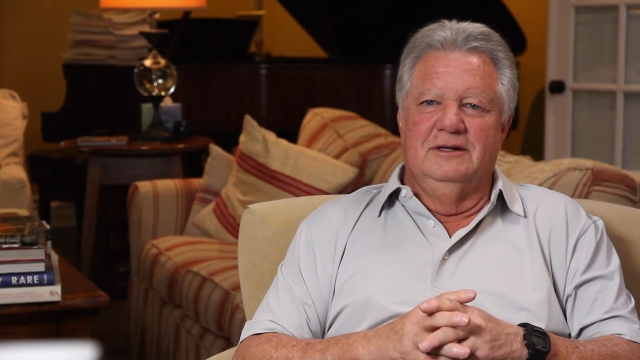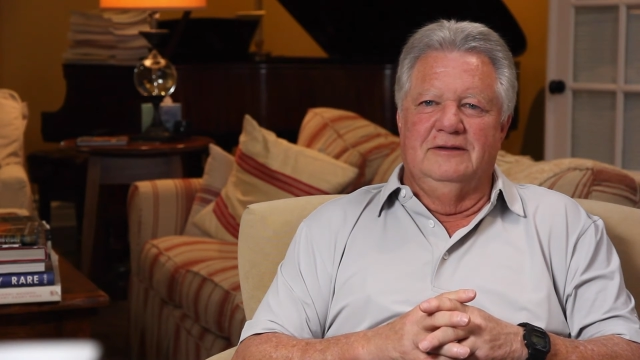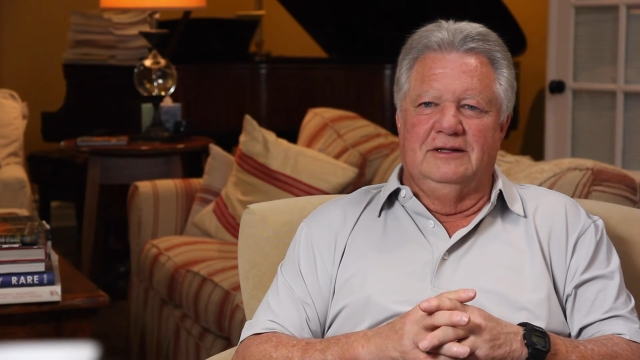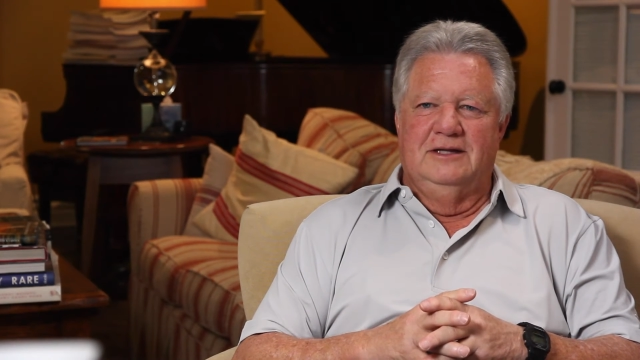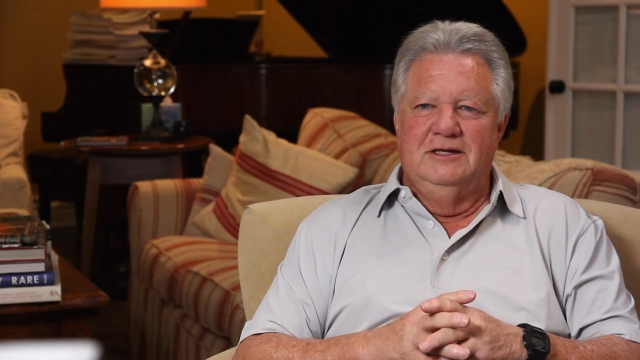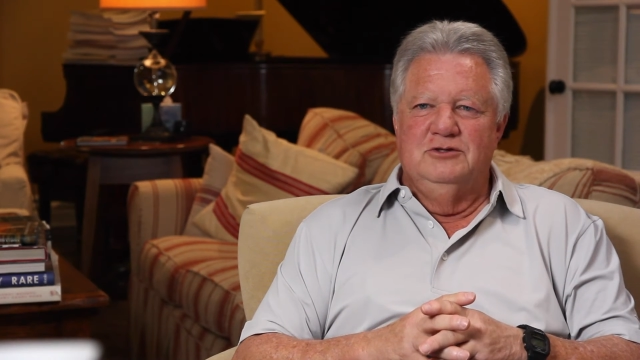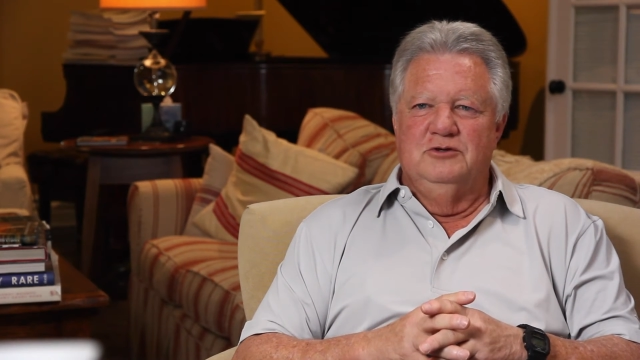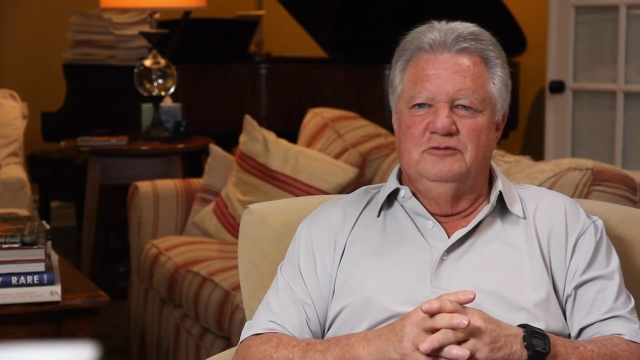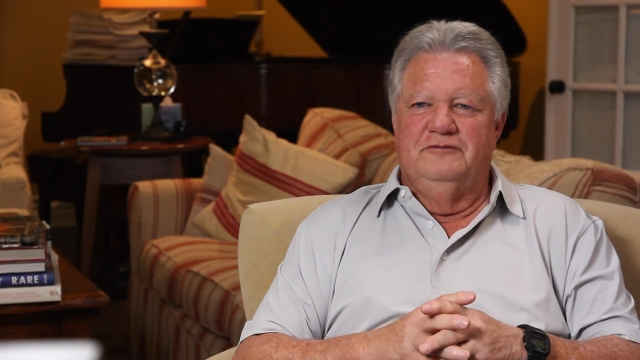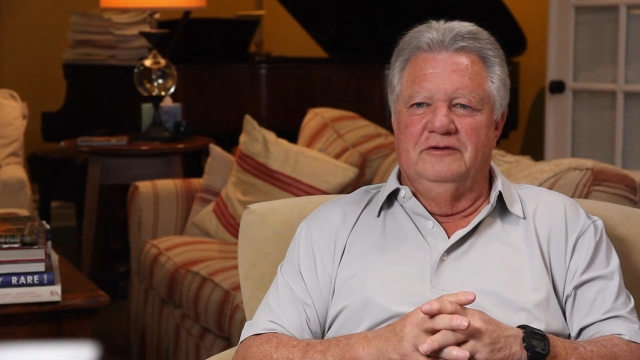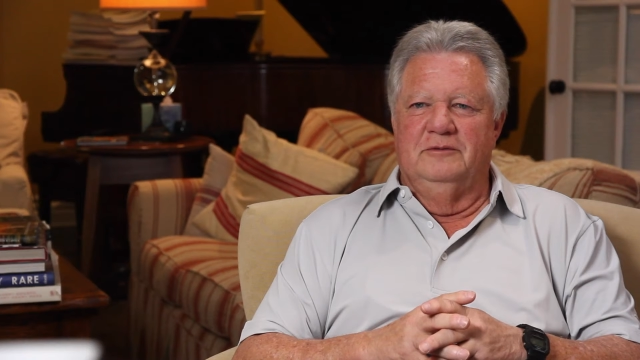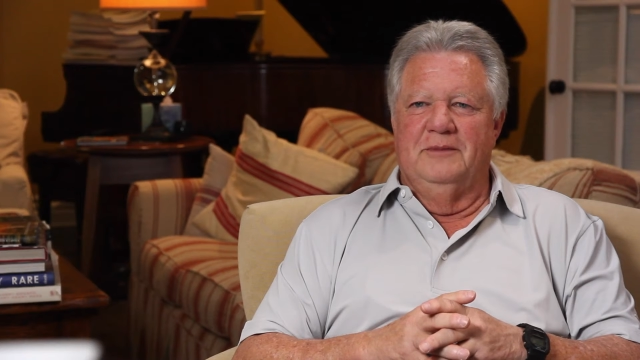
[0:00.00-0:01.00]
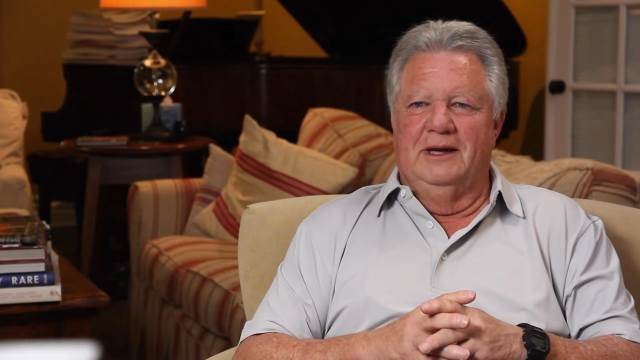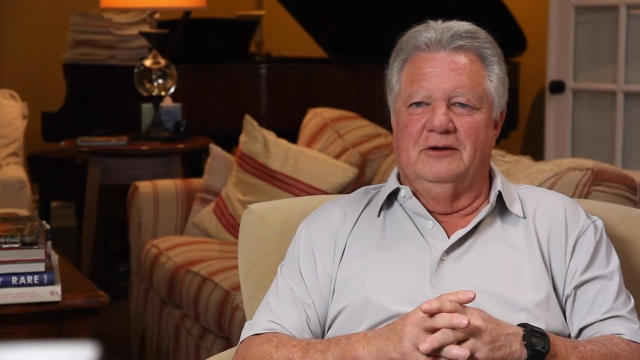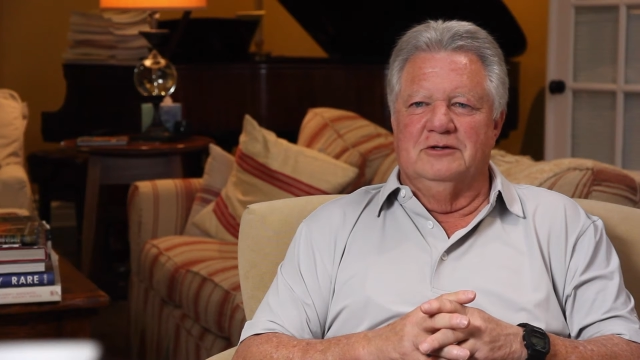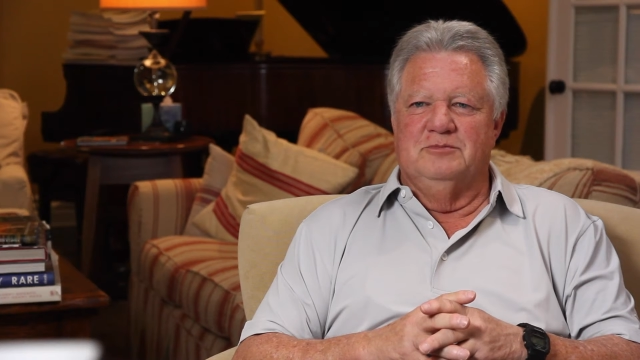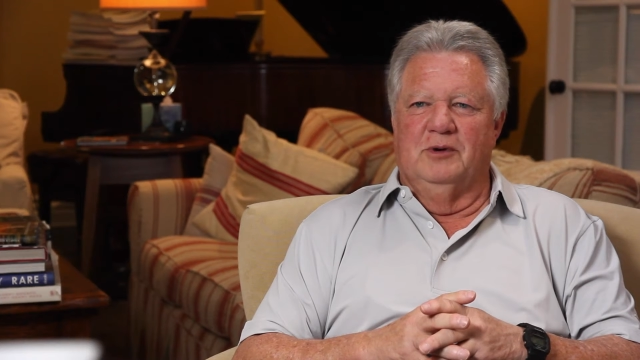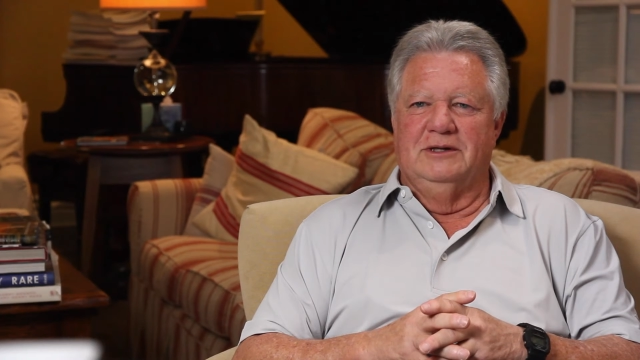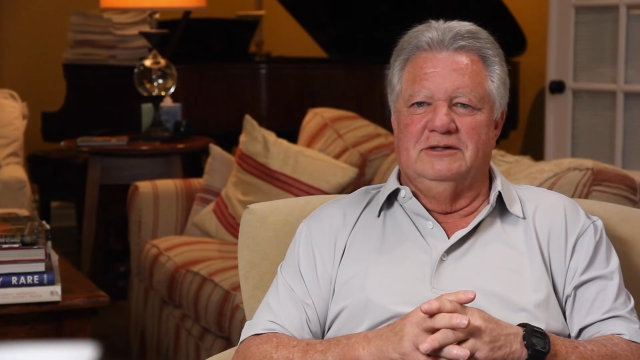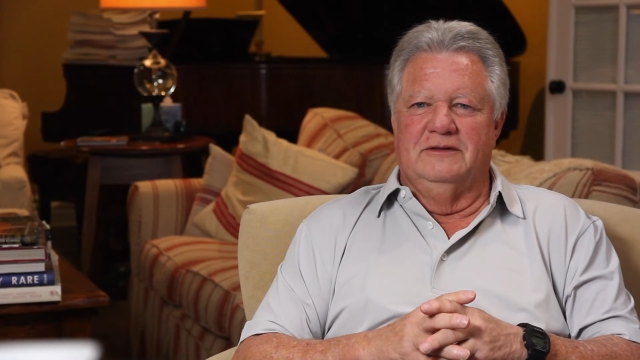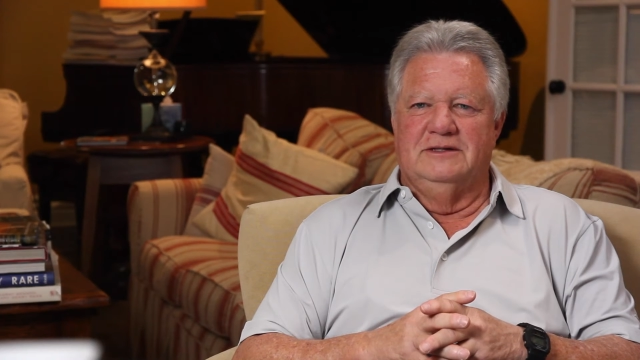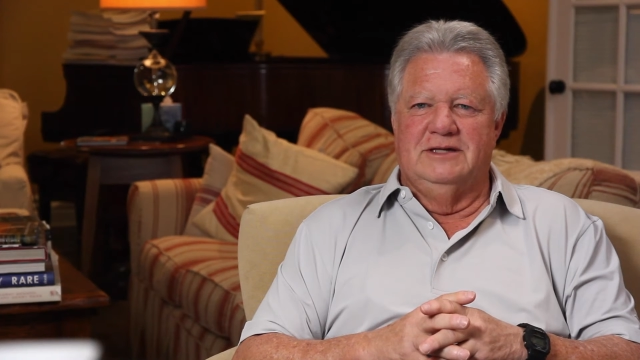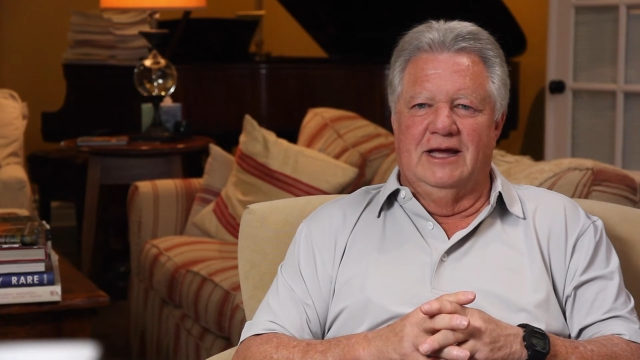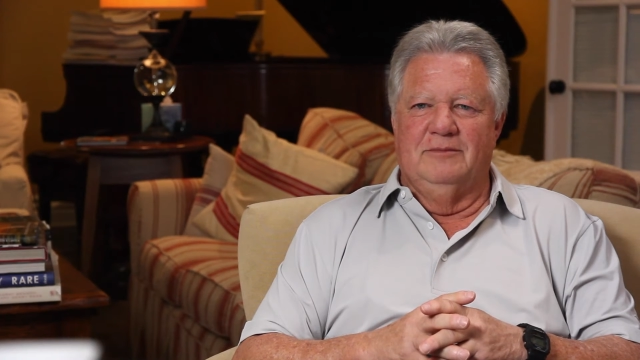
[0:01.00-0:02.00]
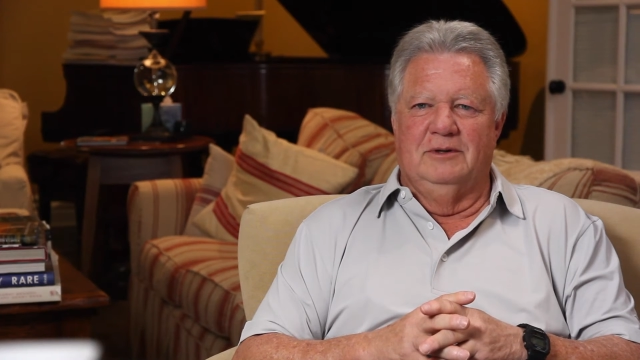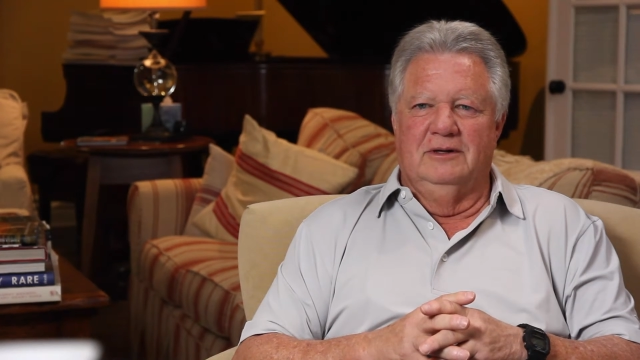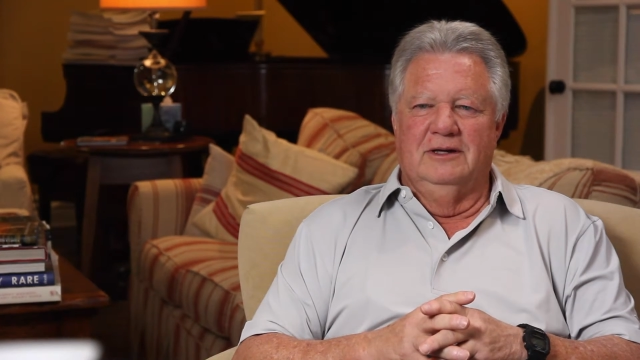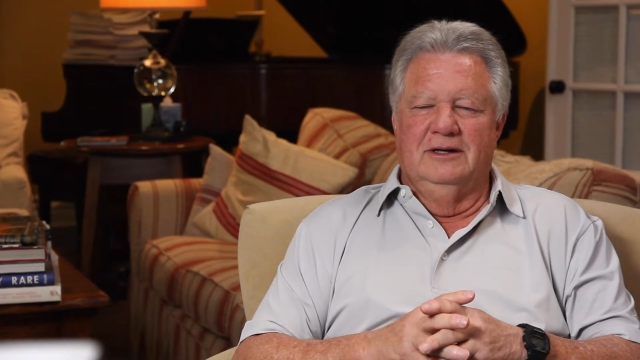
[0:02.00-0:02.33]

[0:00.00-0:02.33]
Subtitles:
that these new filmmakers bring to the table,